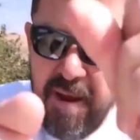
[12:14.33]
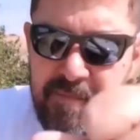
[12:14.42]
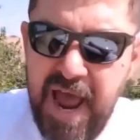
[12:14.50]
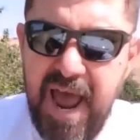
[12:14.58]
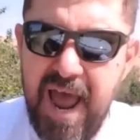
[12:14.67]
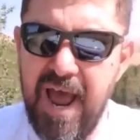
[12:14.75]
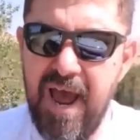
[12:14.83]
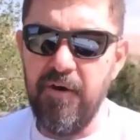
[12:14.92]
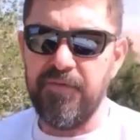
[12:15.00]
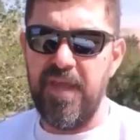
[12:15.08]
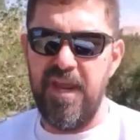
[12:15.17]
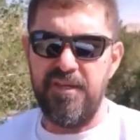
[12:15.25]

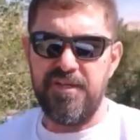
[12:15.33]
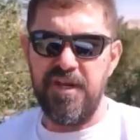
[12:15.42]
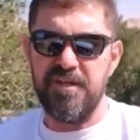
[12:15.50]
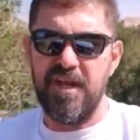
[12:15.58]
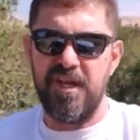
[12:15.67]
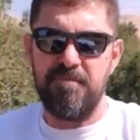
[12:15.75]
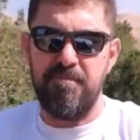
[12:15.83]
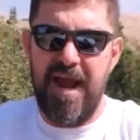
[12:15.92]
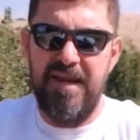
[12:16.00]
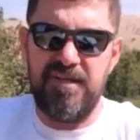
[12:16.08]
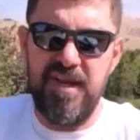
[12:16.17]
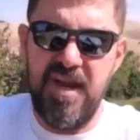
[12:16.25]
out in Jesus'
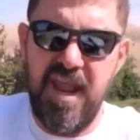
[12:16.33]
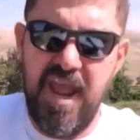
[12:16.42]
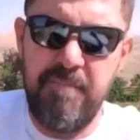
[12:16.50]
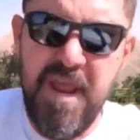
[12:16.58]
mighty name.